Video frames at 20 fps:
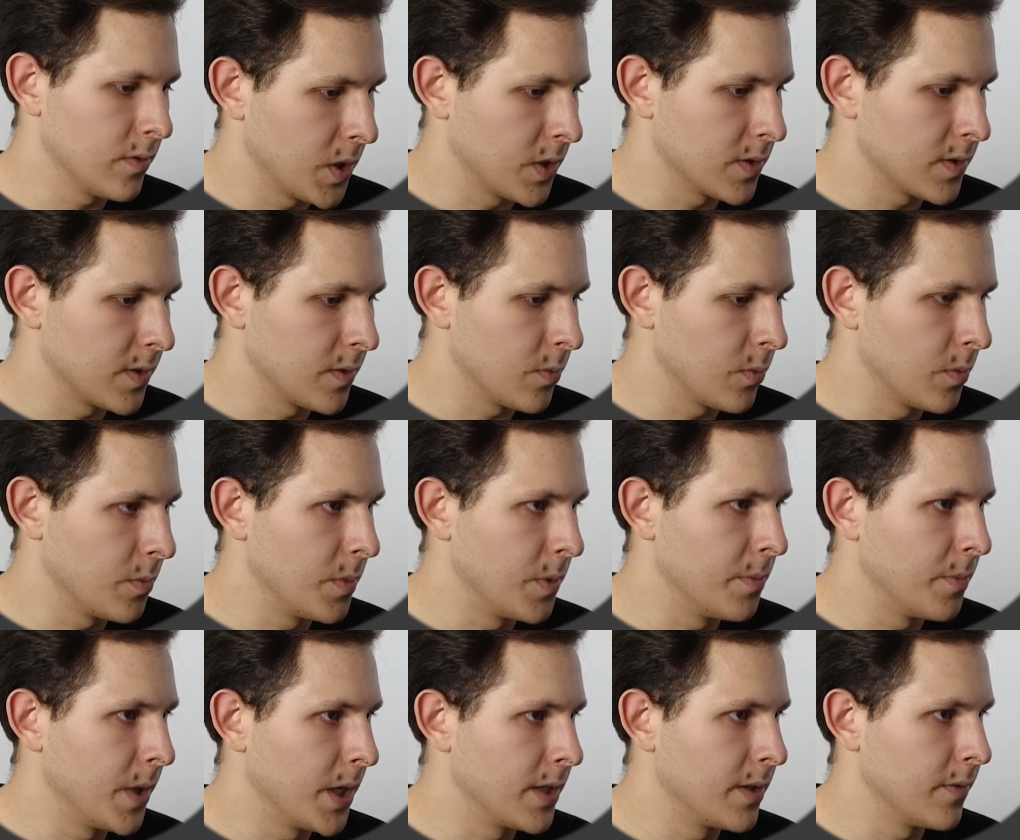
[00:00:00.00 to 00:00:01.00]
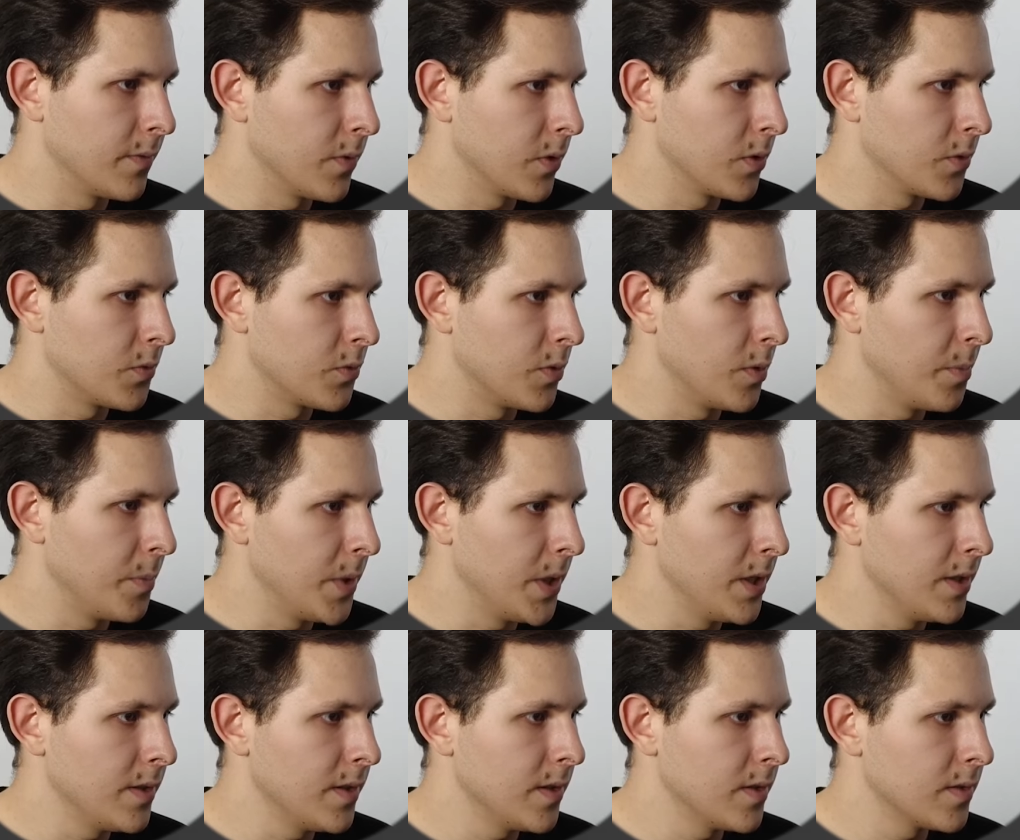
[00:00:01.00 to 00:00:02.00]
because it will be by default
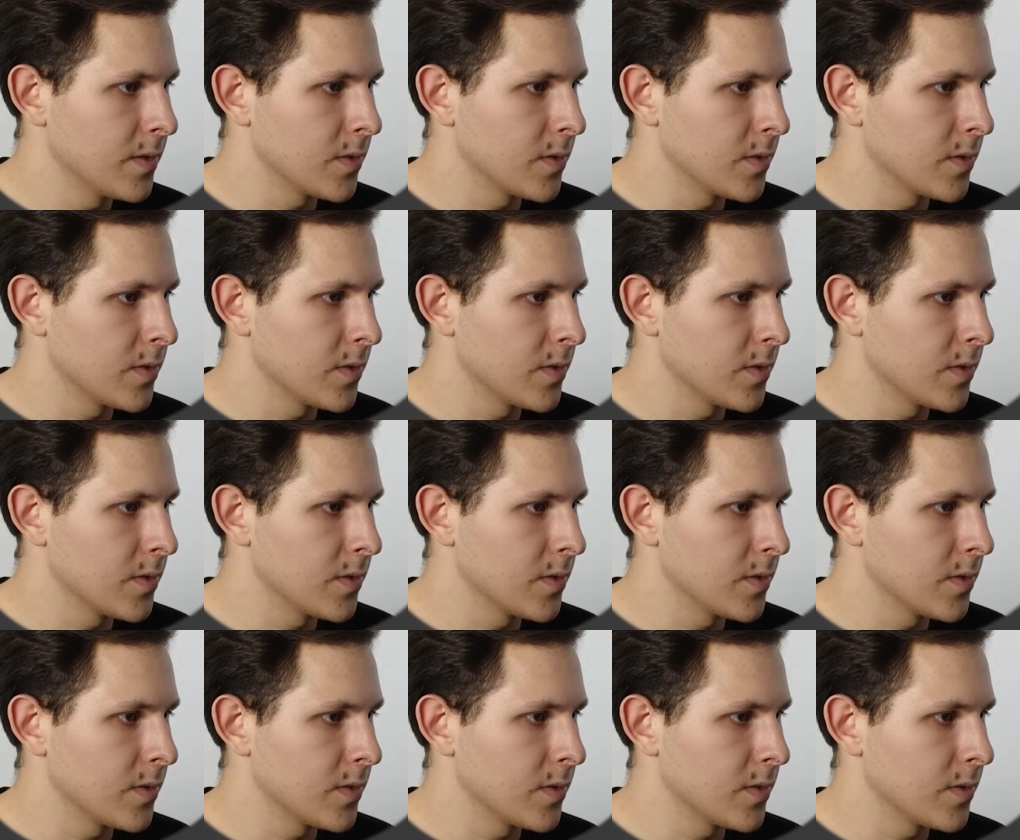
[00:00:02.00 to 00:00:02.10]
repeat.